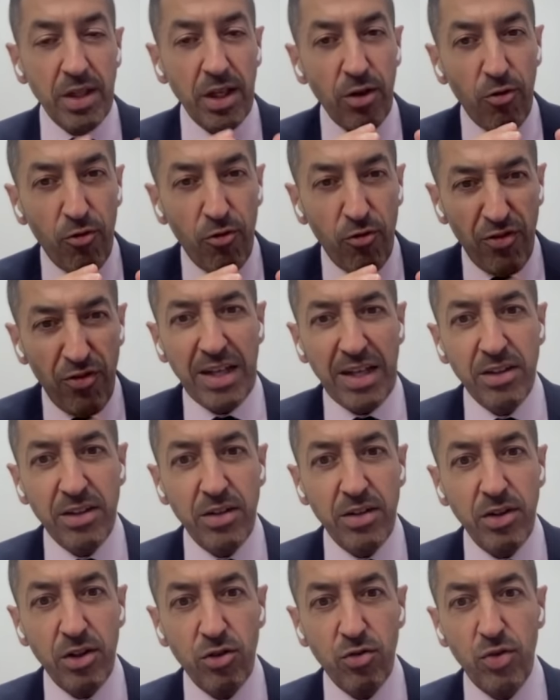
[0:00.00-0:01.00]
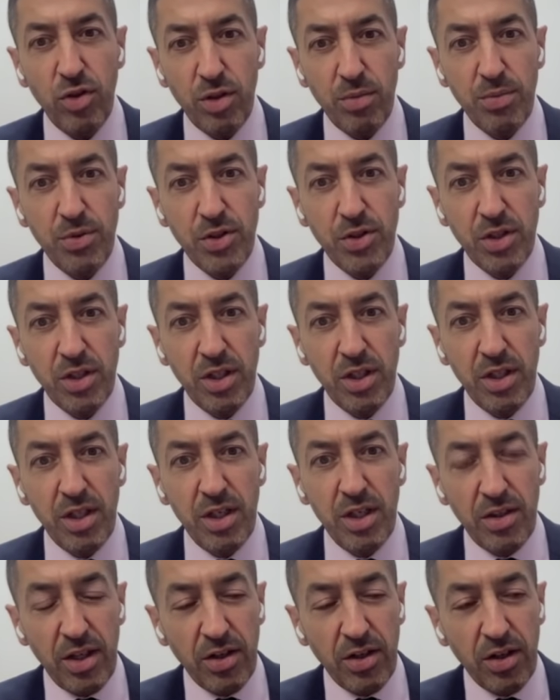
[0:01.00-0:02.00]
that affect the groups
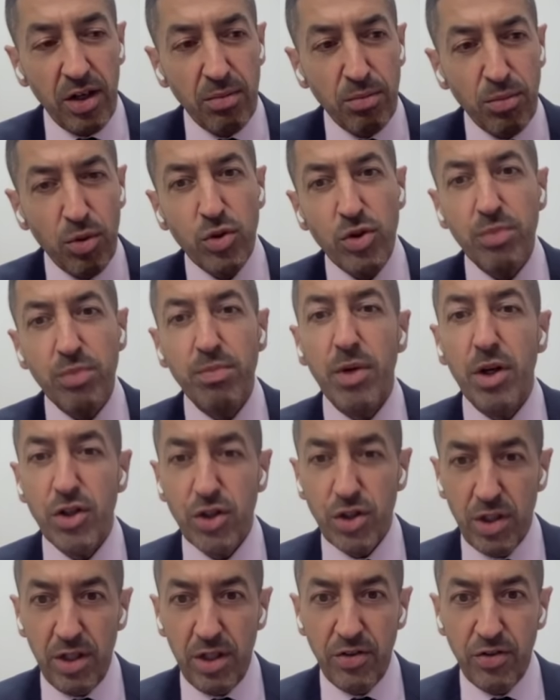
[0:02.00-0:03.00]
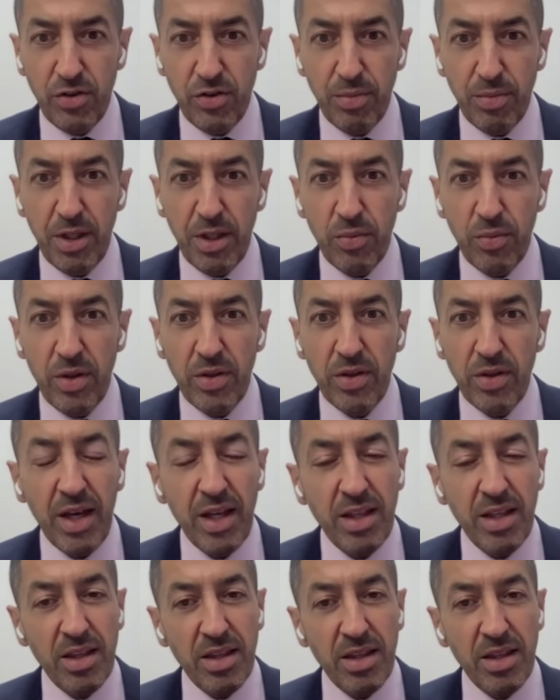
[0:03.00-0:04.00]
that are most marginalized to begin with,
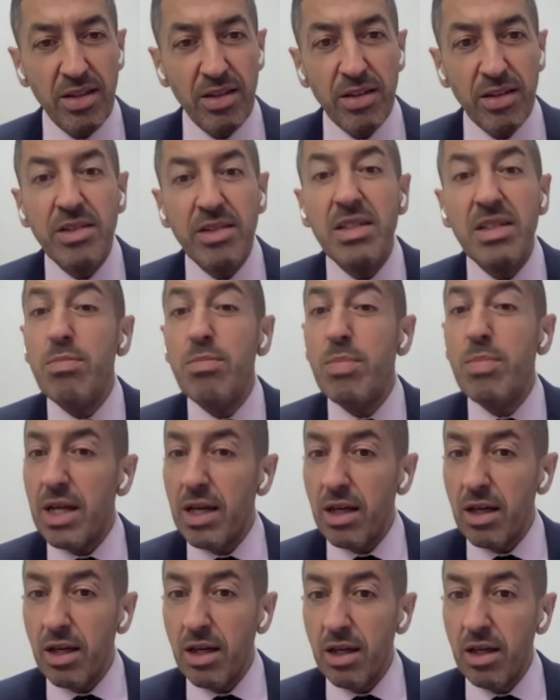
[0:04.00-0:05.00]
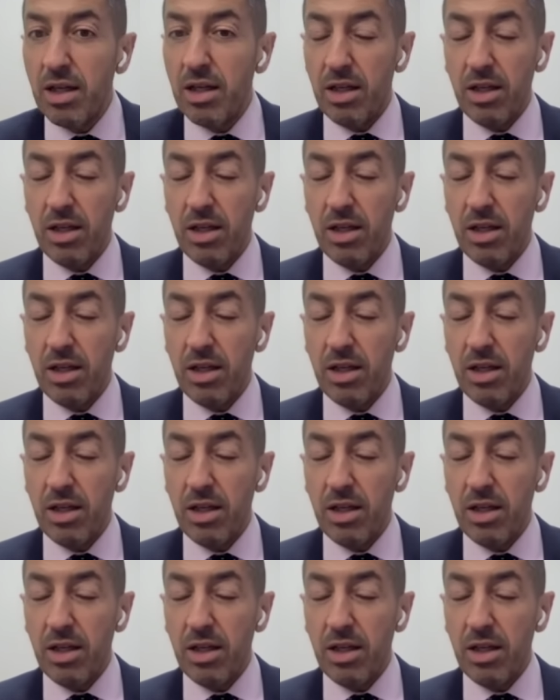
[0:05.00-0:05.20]
and deepening